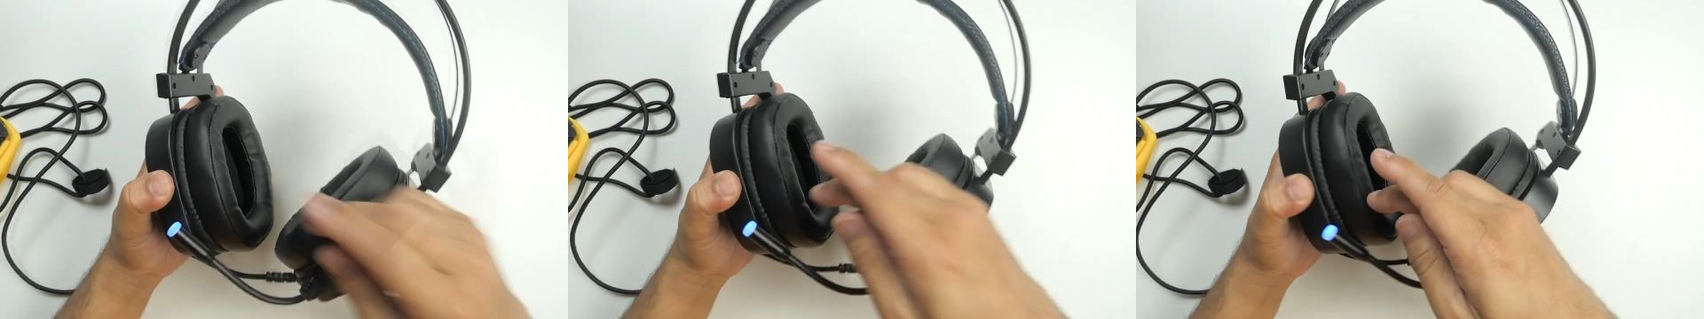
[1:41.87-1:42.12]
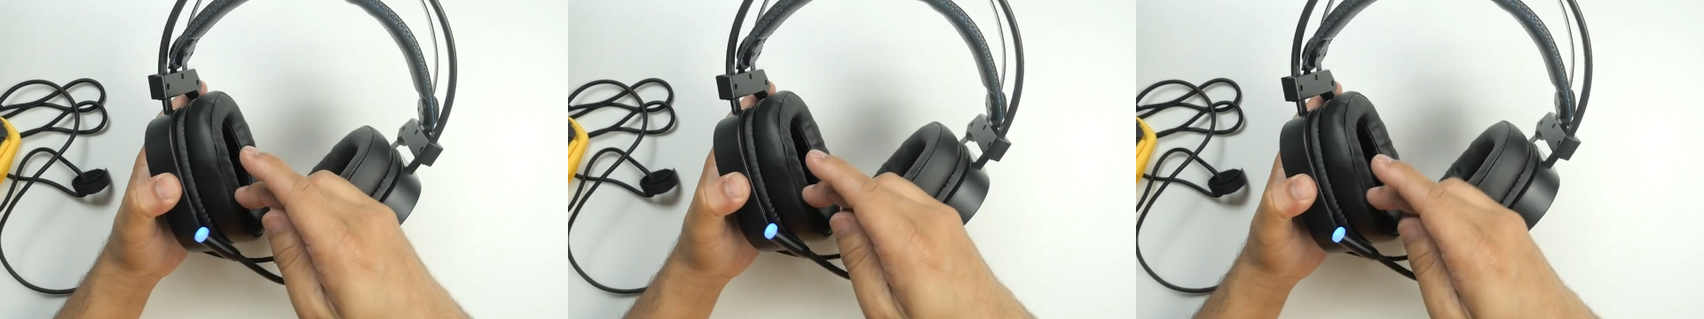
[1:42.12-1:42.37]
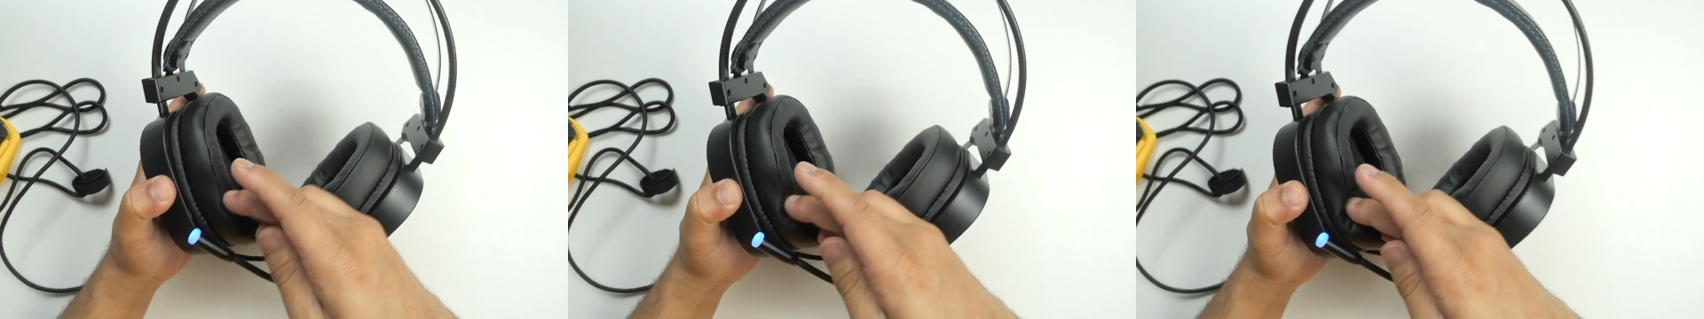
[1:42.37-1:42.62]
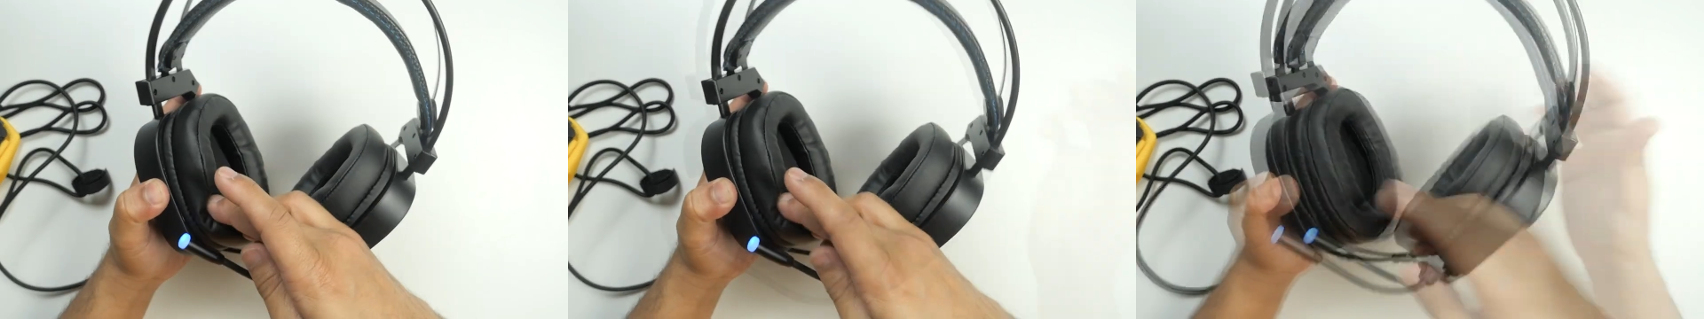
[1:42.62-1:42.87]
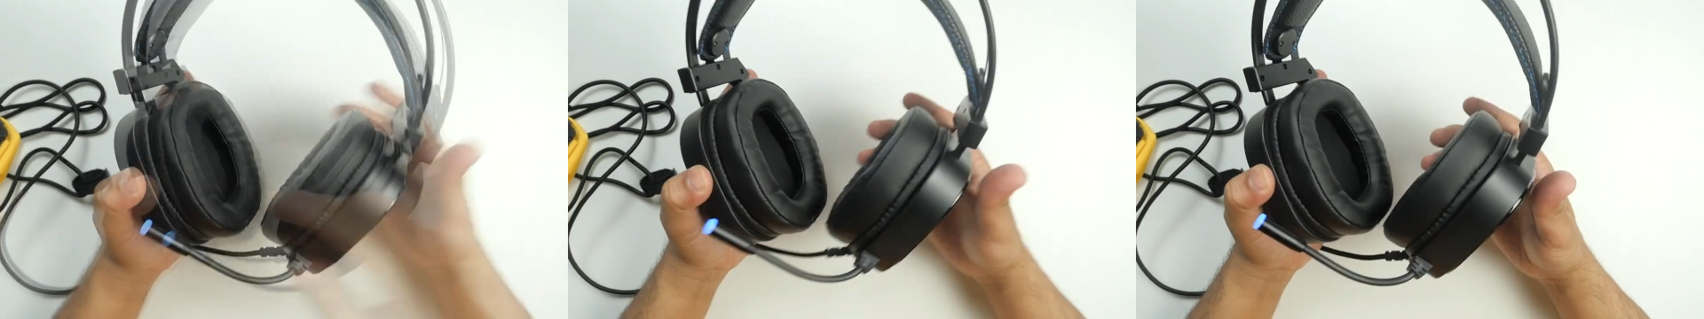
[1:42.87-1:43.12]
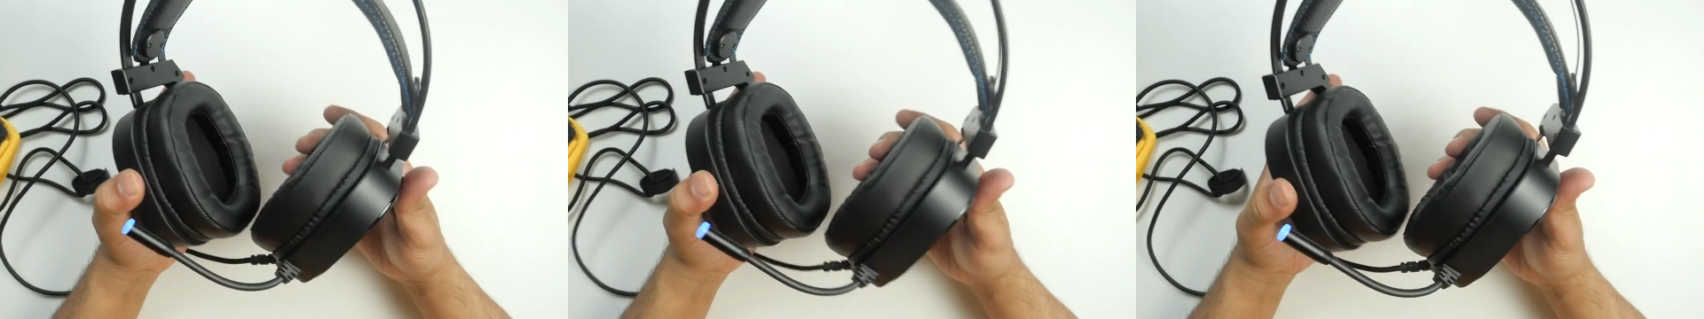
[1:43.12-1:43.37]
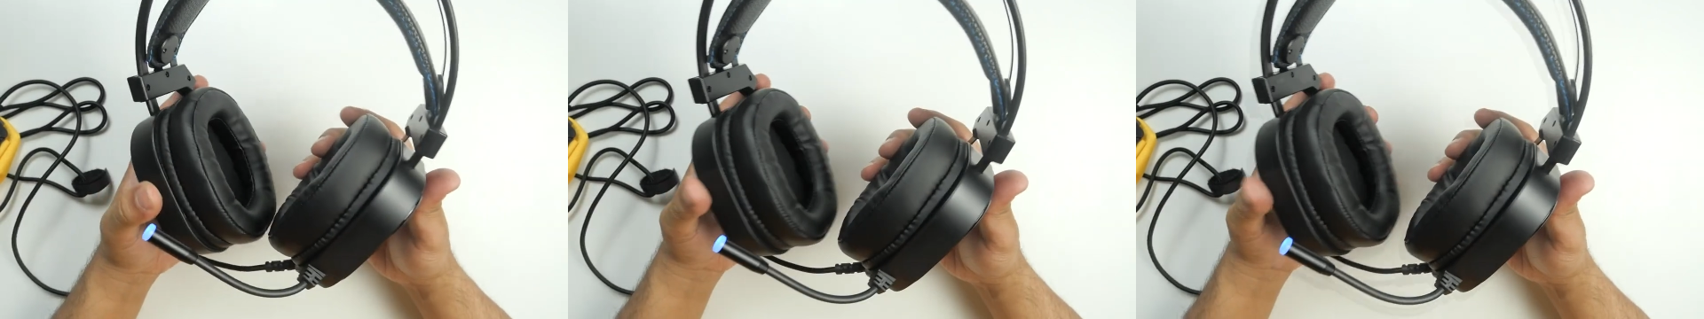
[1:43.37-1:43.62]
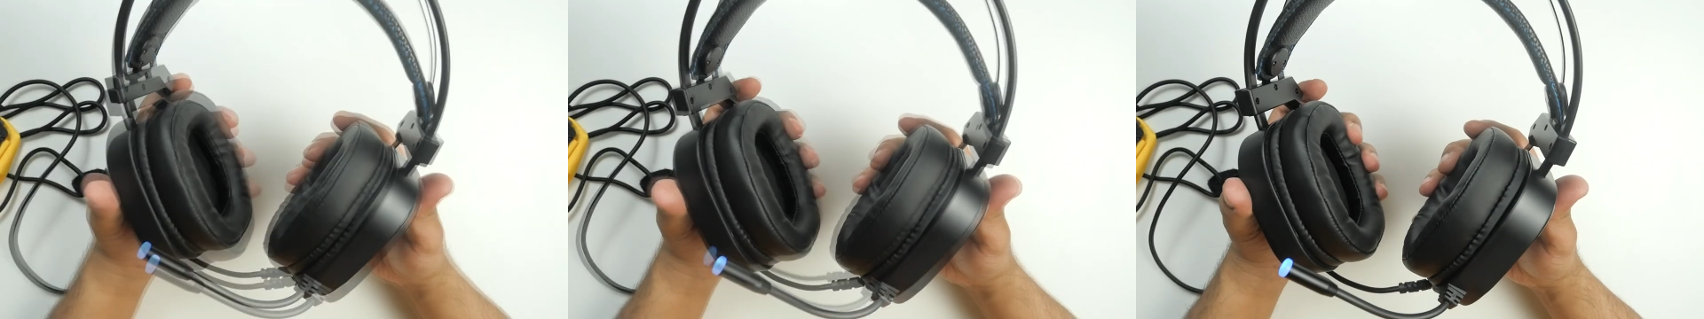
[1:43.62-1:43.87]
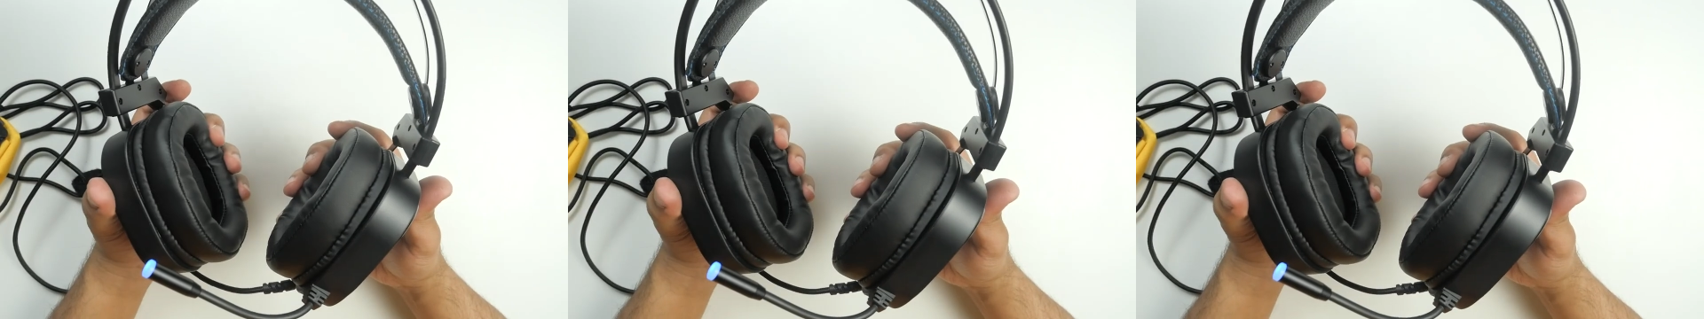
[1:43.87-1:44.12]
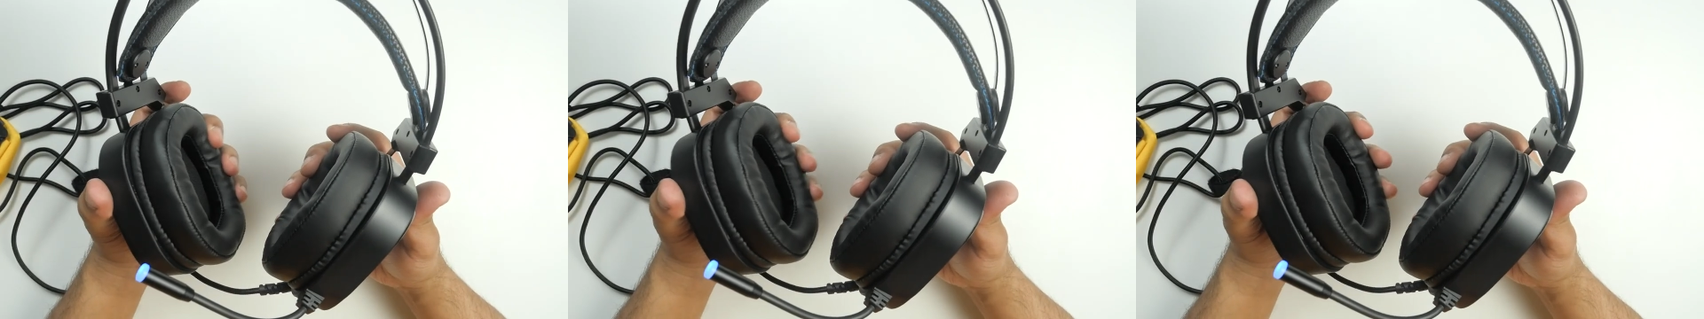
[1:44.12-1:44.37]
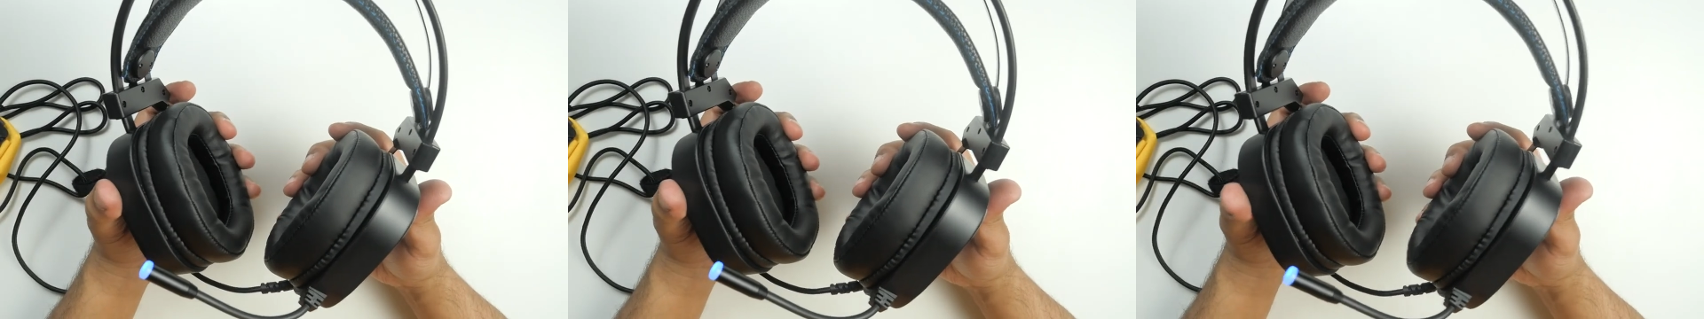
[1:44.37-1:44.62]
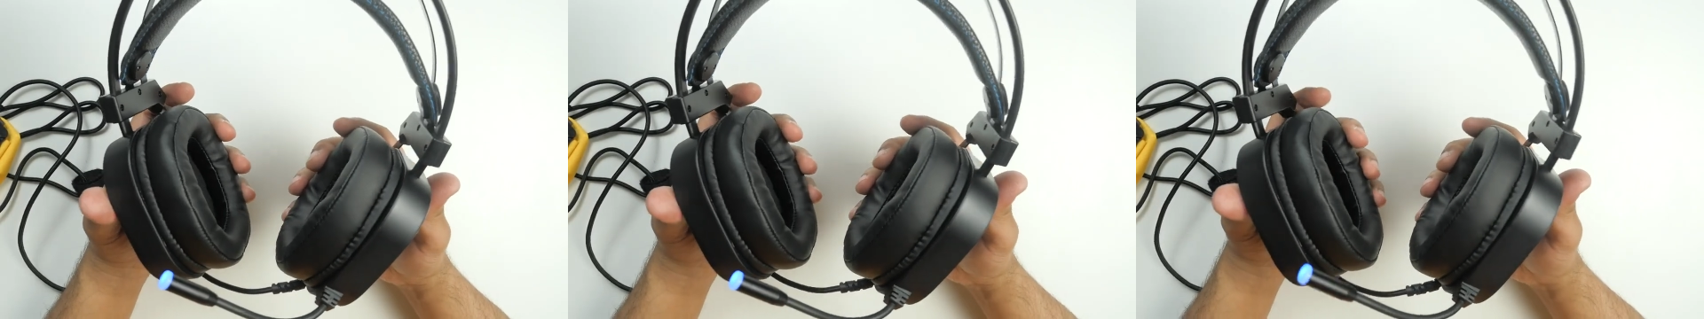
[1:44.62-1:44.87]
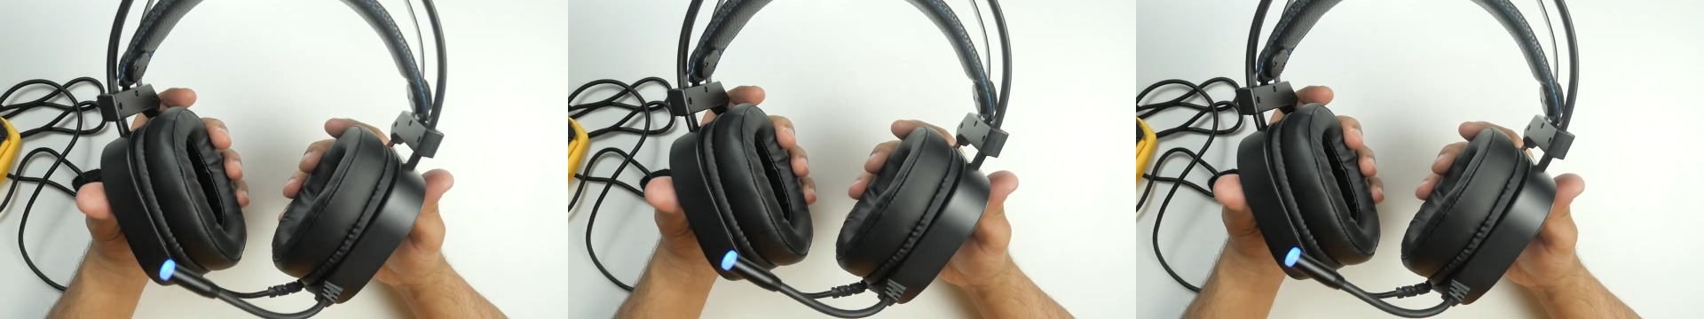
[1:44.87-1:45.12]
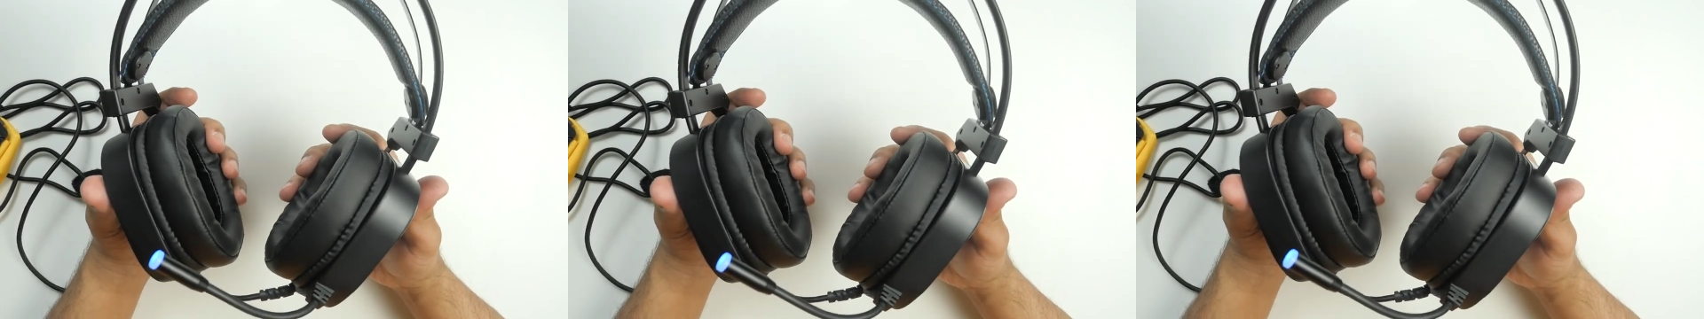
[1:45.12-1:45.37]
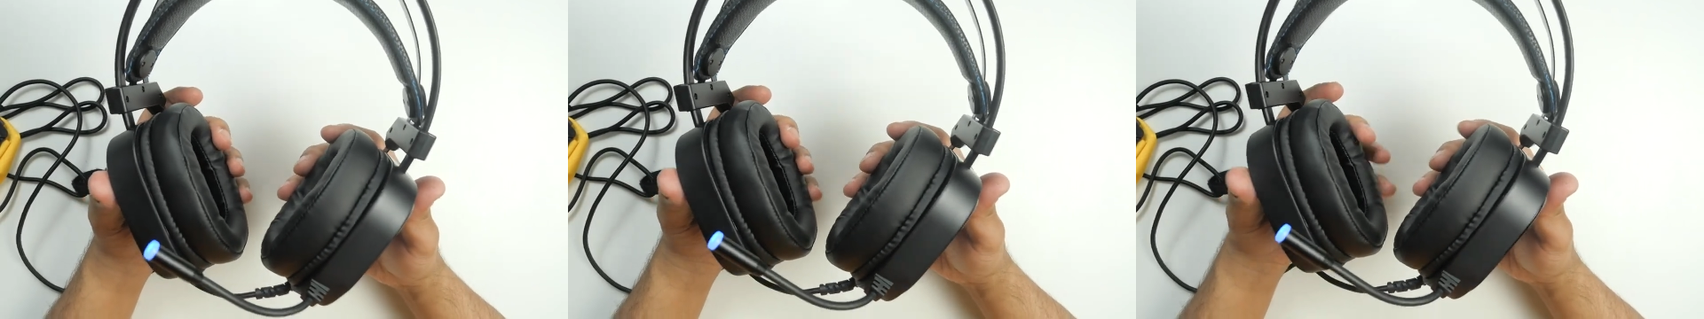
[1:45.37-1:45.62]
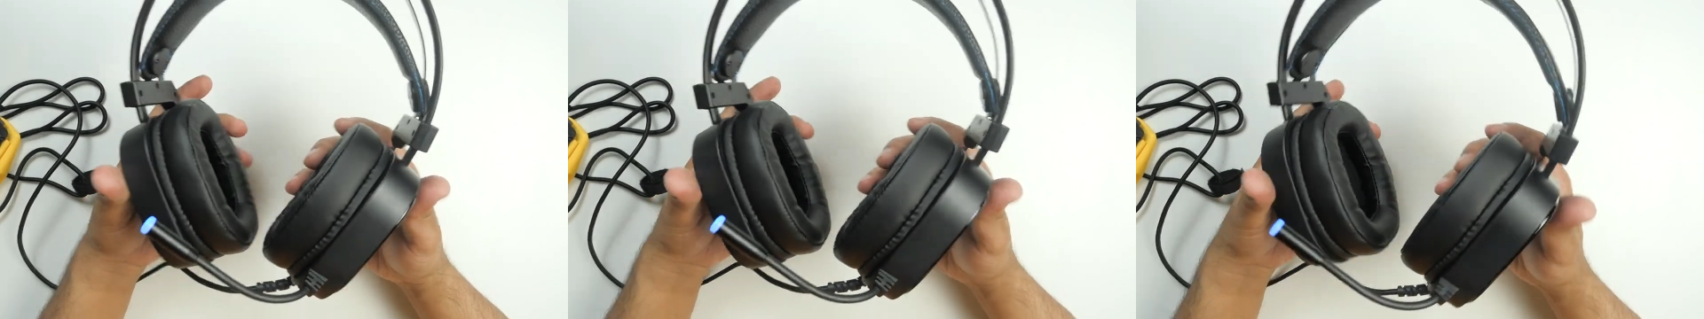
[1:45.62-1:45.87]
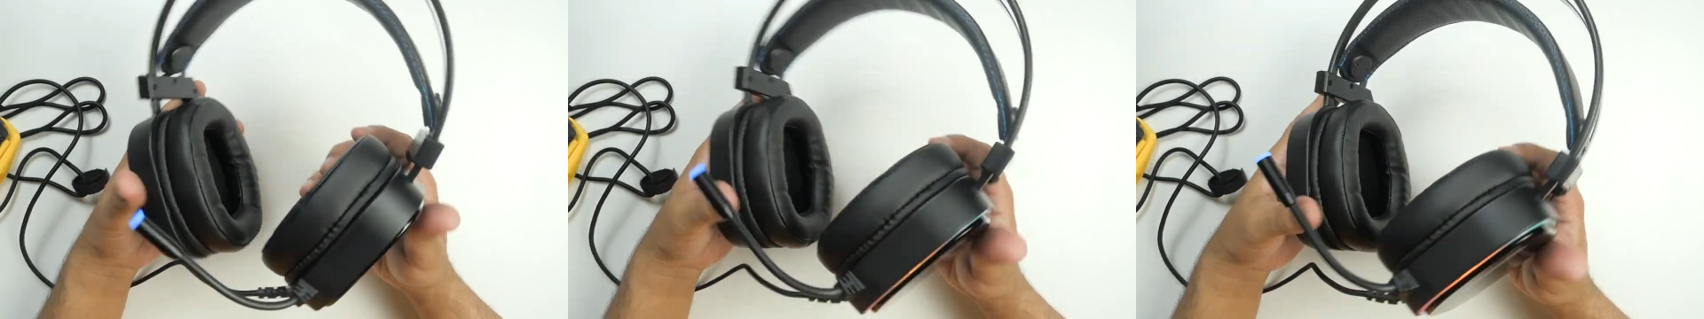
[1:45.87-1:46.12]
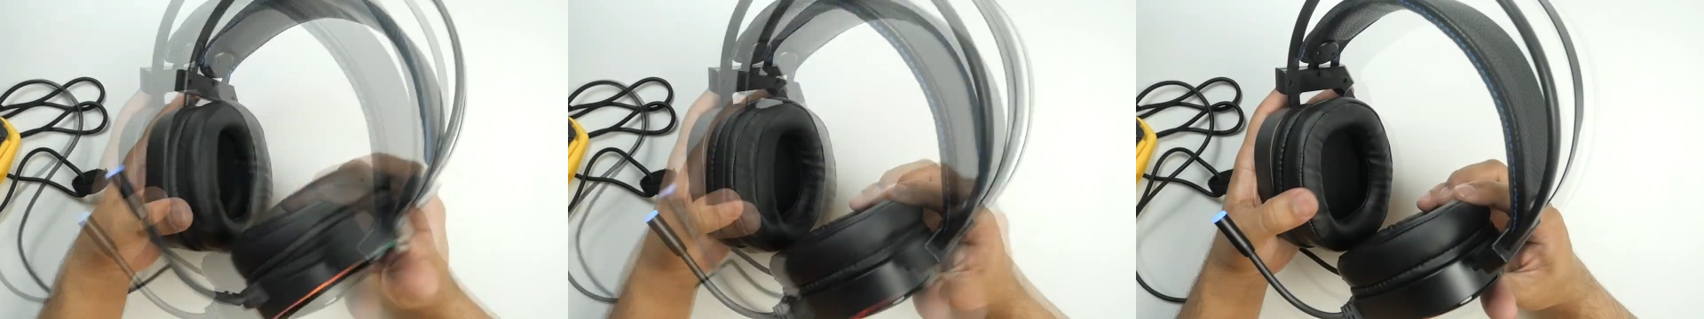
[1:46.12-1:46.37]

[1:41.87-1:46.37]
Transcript: Nobody's mouth can be seen.